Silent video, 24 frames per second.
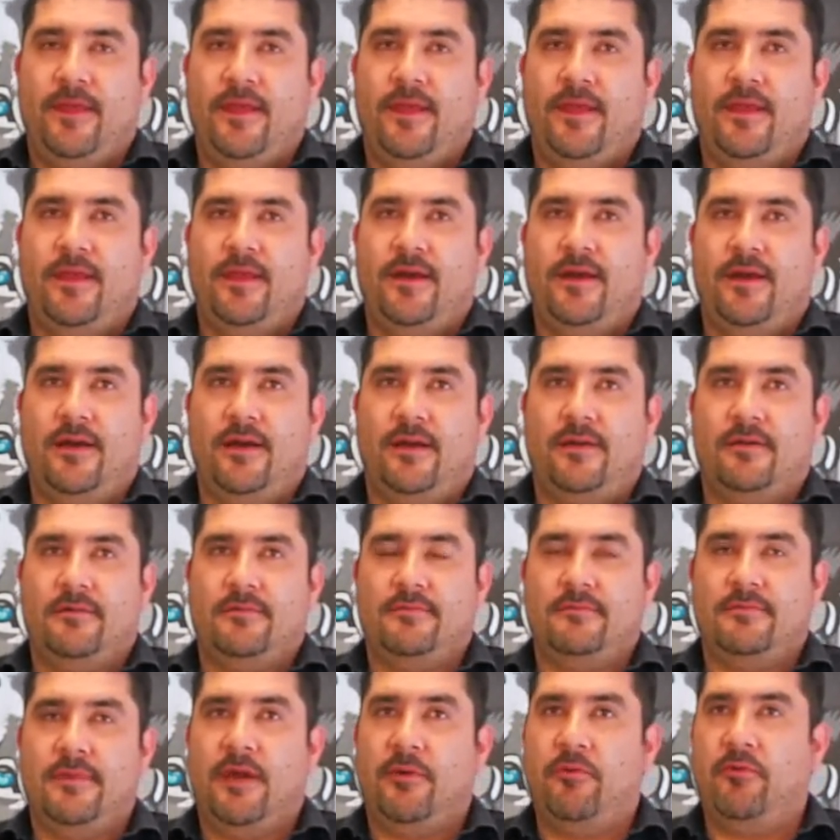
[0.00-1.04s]
And I
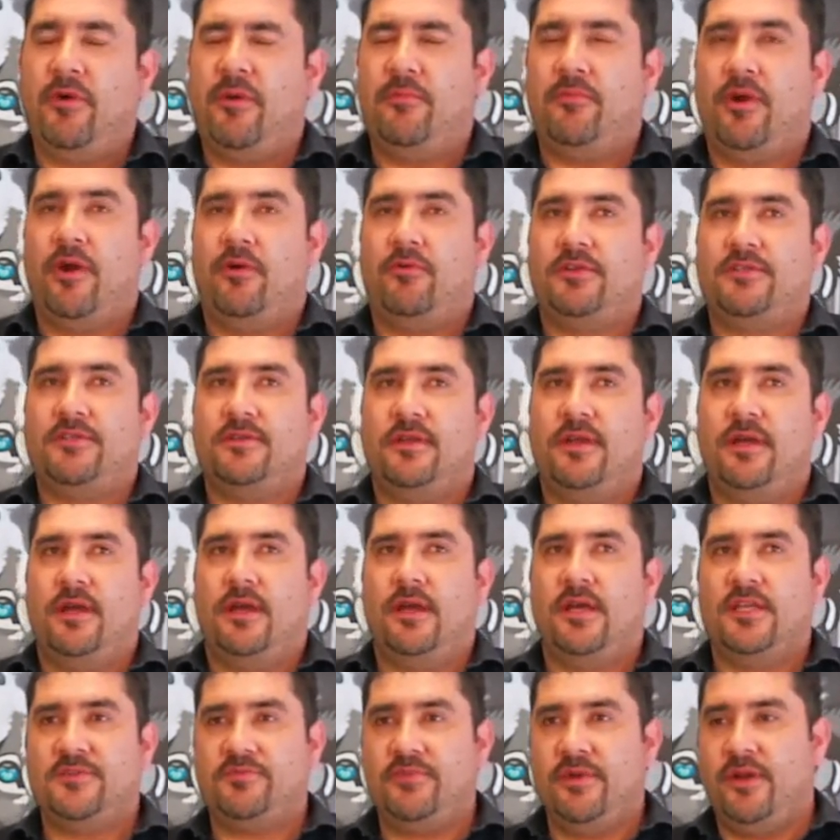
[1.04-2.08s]
remember I was in a
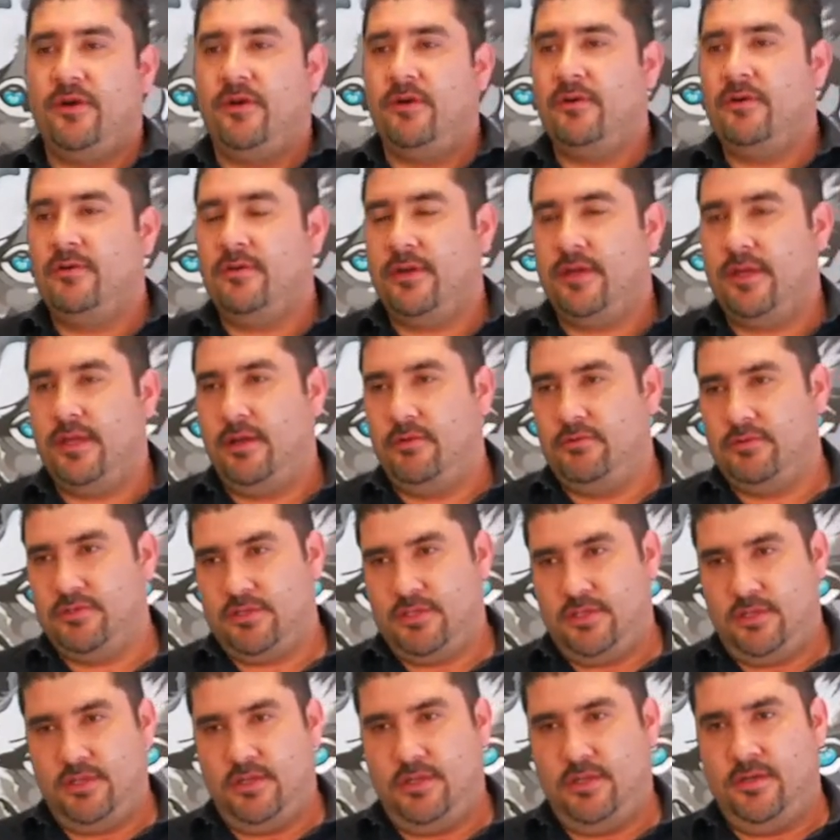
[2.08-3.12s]
hospital and I
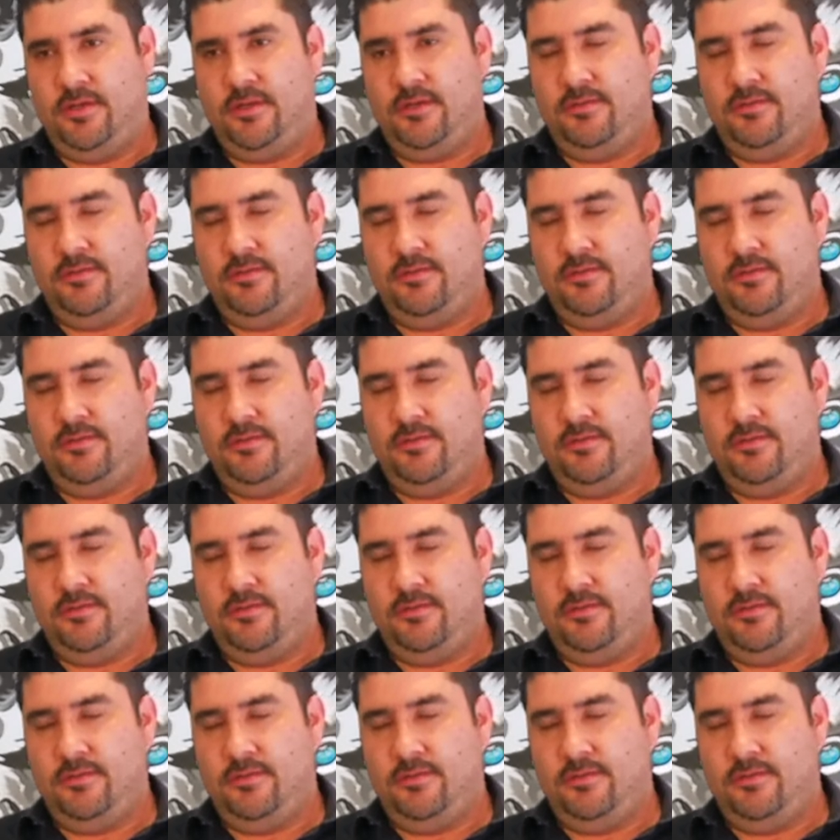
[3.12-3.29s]
was in